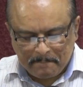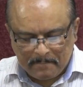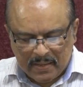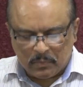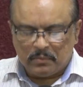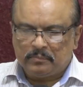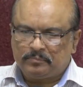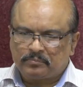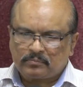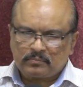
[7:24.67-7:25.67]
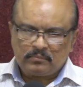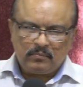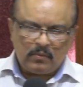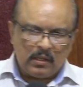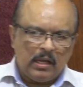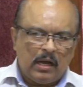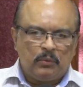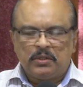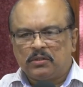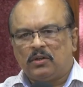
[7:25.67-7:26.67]
Now, how
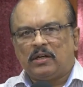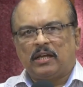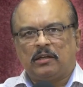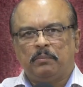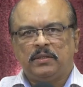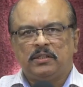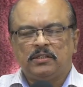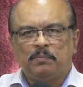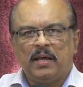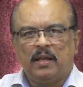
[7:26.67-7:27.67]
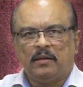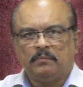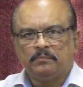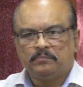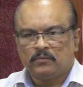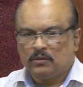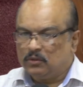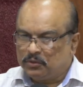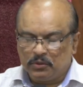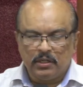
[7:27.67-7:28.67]
did God accomplish his plan?
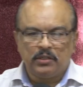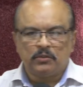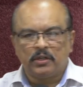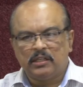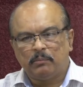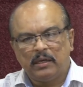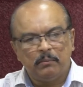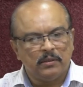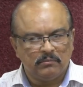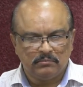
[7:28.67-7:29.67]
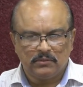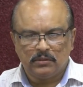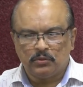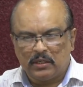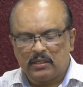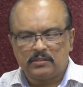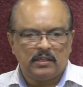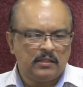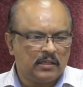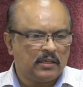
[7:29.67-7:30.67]
Oh, you need to read the Bible to
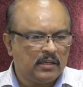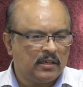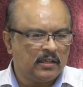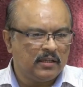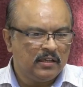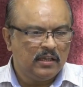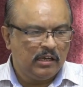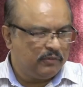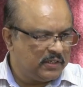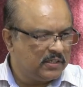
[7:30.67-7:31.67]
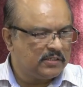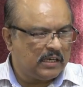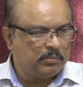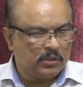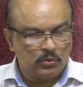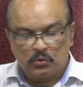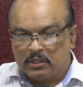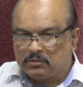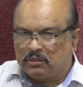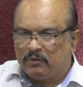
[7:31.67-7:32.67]
understand that clearly. Ephesians chapter 2
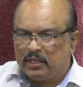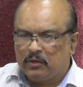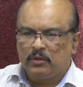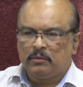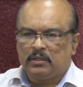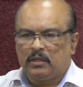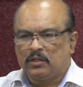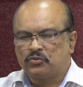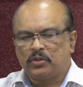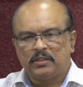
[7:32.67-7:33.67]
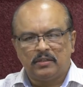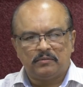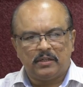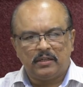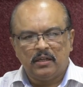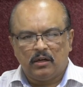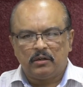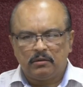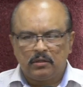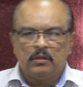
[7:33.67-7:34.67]
gives a very good illustration of that or,
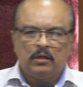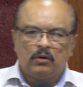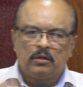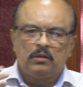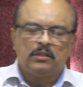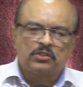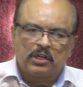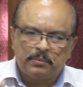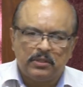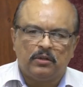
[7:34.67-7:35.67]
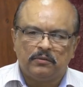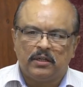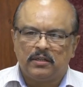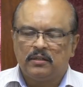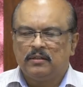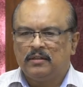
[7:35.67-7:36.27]
or description of that.